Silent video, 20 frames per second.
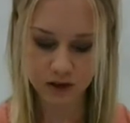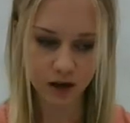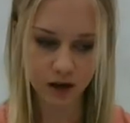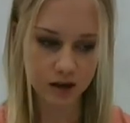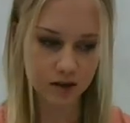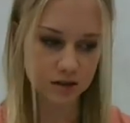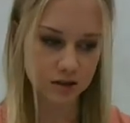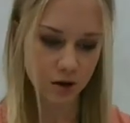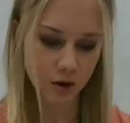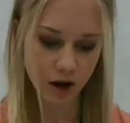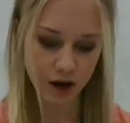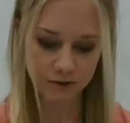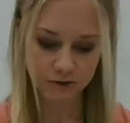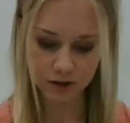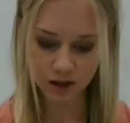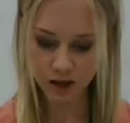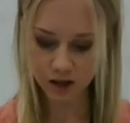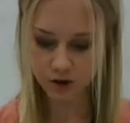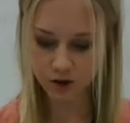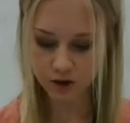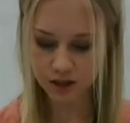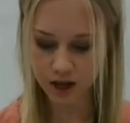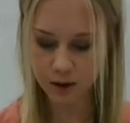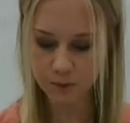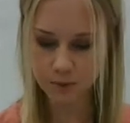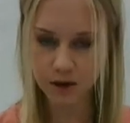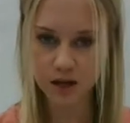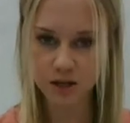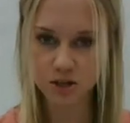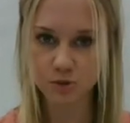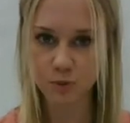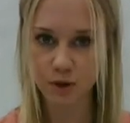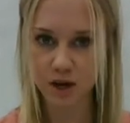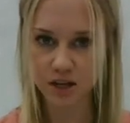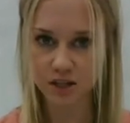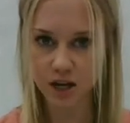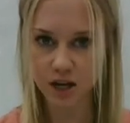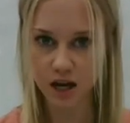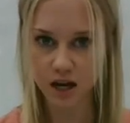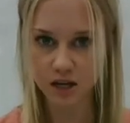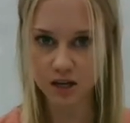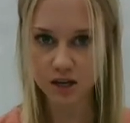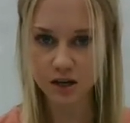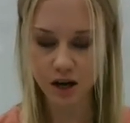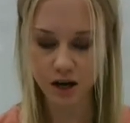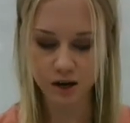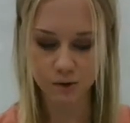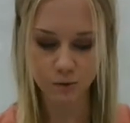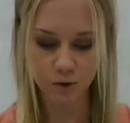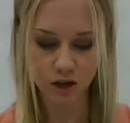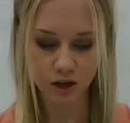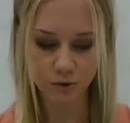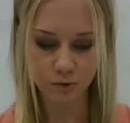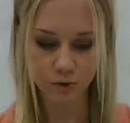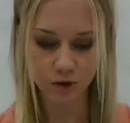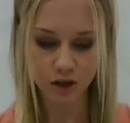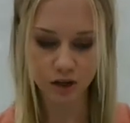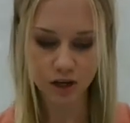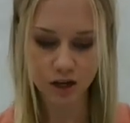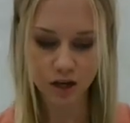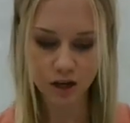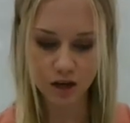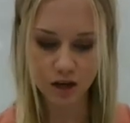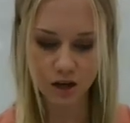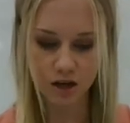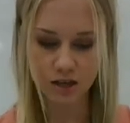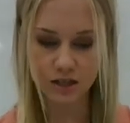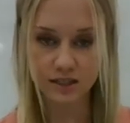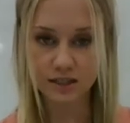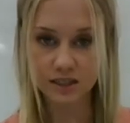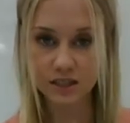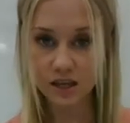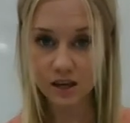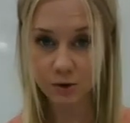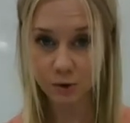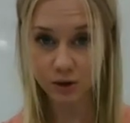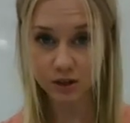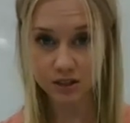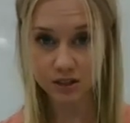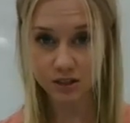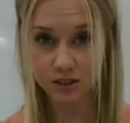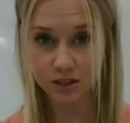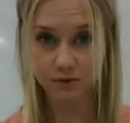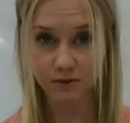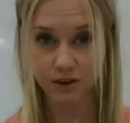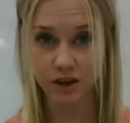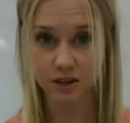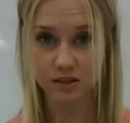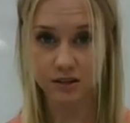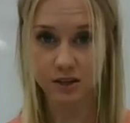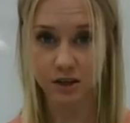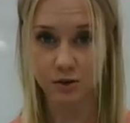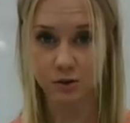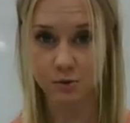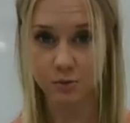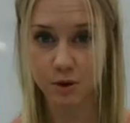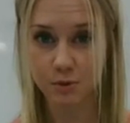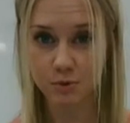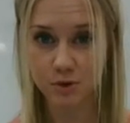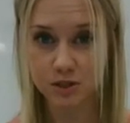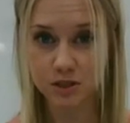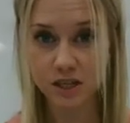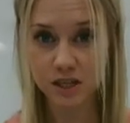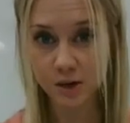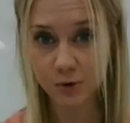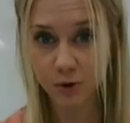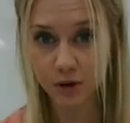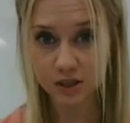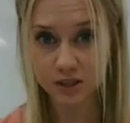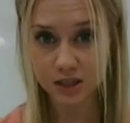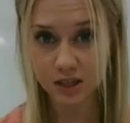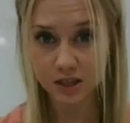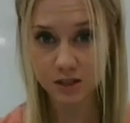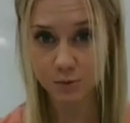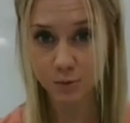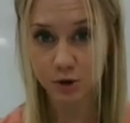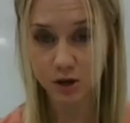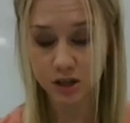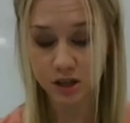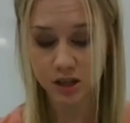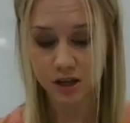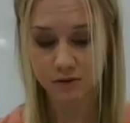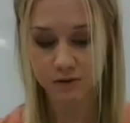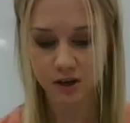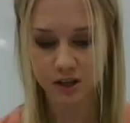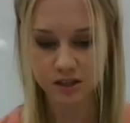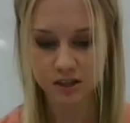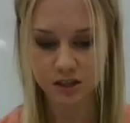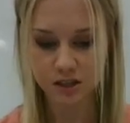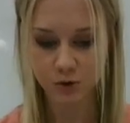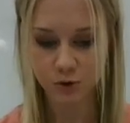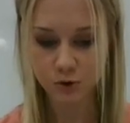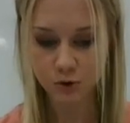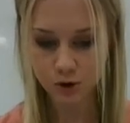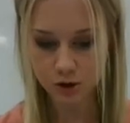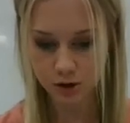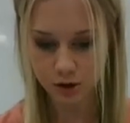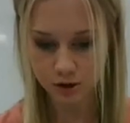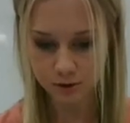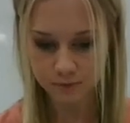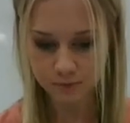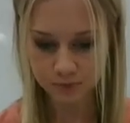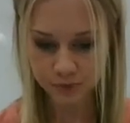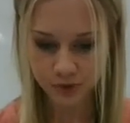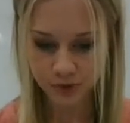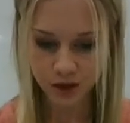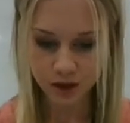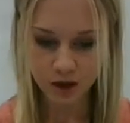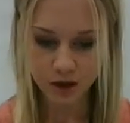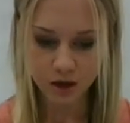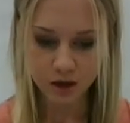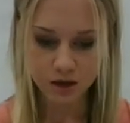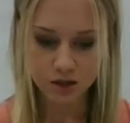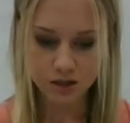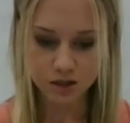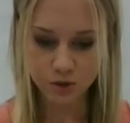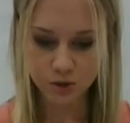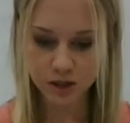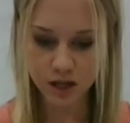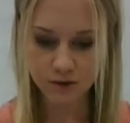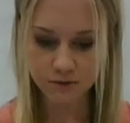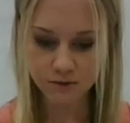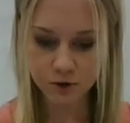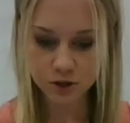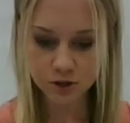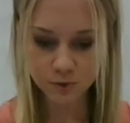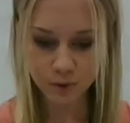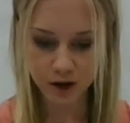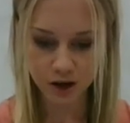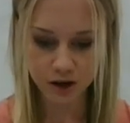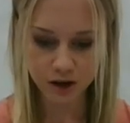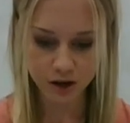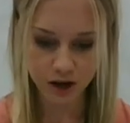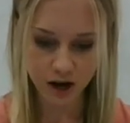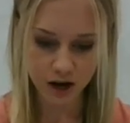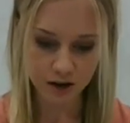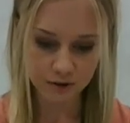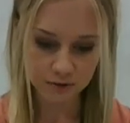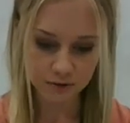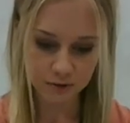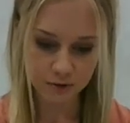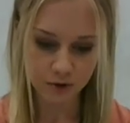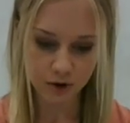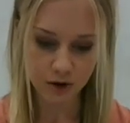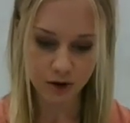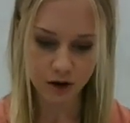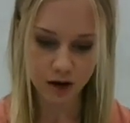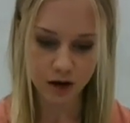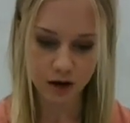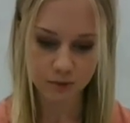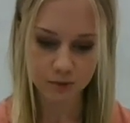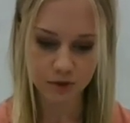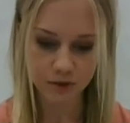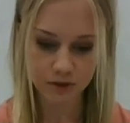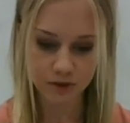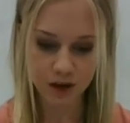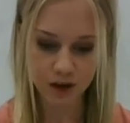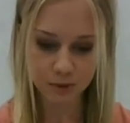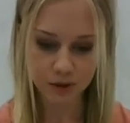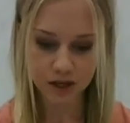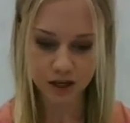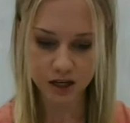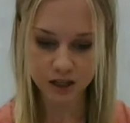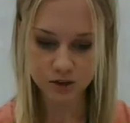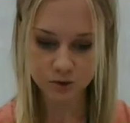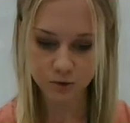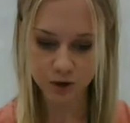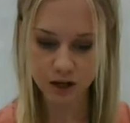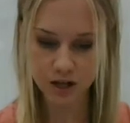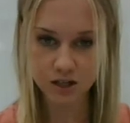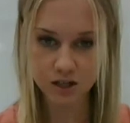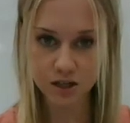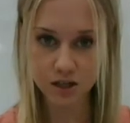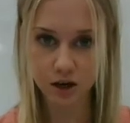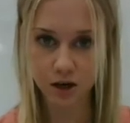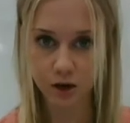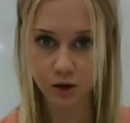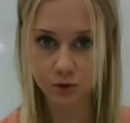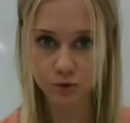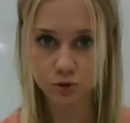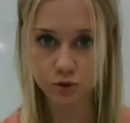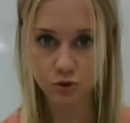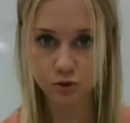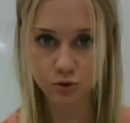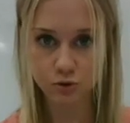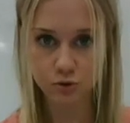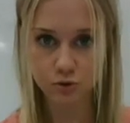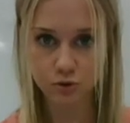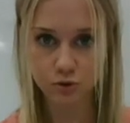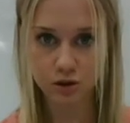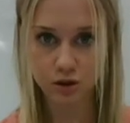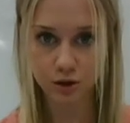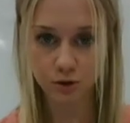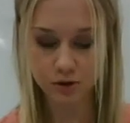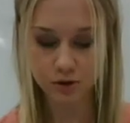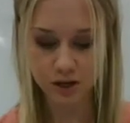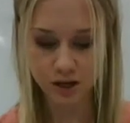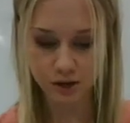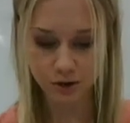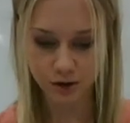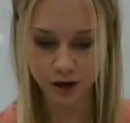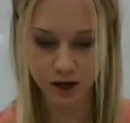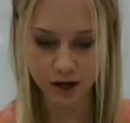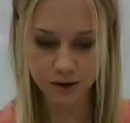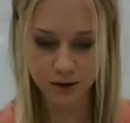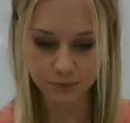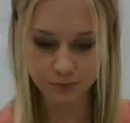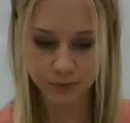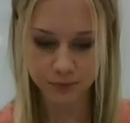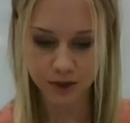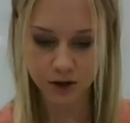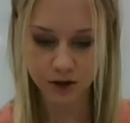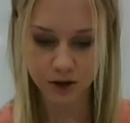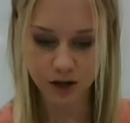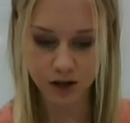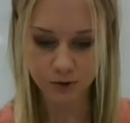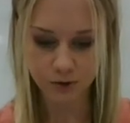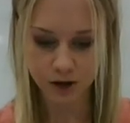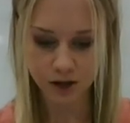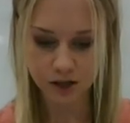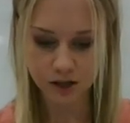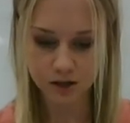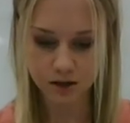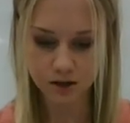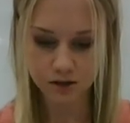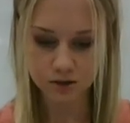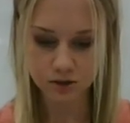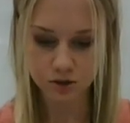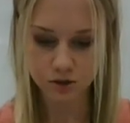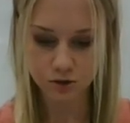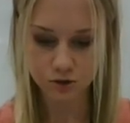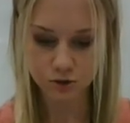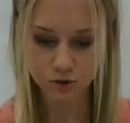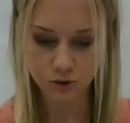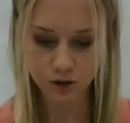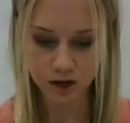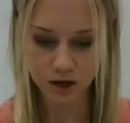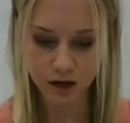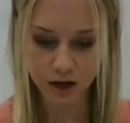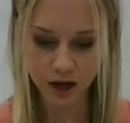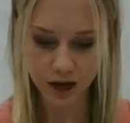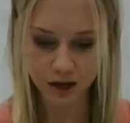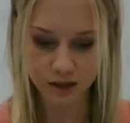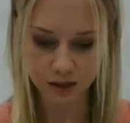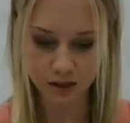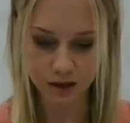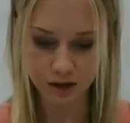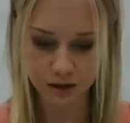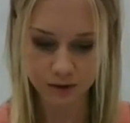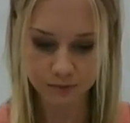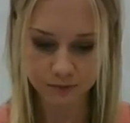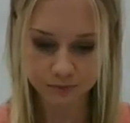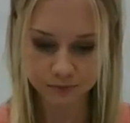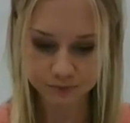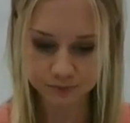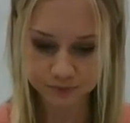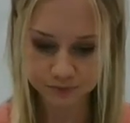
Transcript: Okay, so I feel like on that page, page 89, we can really sequence the events. Now remember, sequencing is putting the events in order. So in that first paragraph, um, the family gets ready to go to the creek, right? They're getting ready to head there.